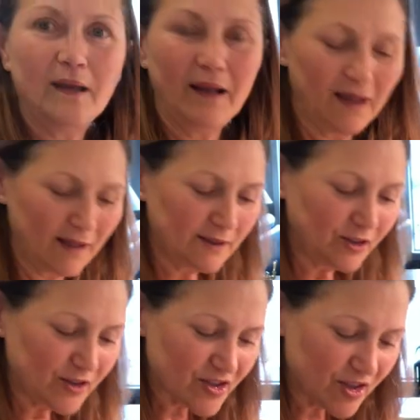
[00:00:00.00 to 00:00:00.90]
And
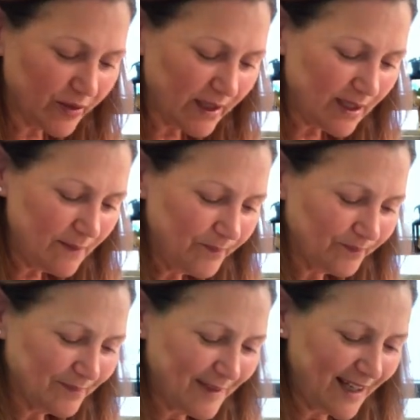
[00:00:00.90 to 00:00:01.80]
you stir it in,
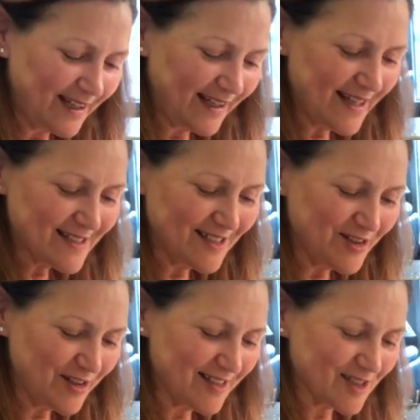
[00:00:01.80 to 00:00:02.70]
and it gets
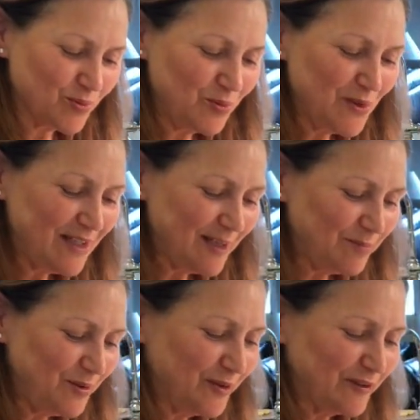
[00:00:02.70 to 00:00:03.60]
into this really
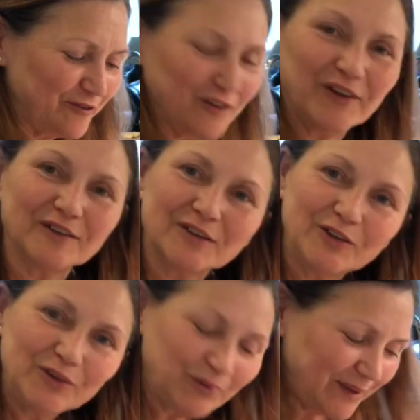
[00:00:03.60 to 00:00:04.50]
beautiful,
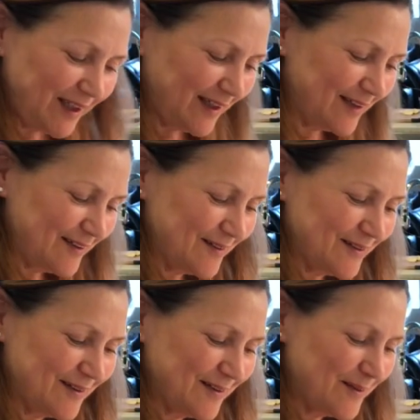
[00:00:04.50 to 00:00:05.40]
gooey,
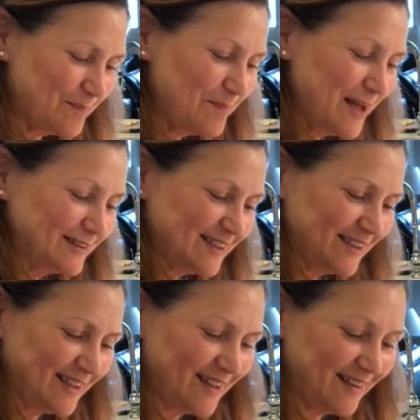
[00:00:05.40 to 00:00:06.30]

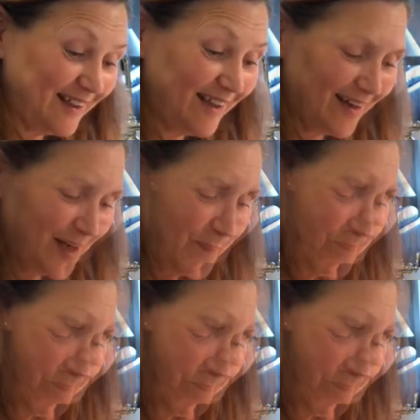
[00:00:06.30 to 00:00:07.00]
melted yum.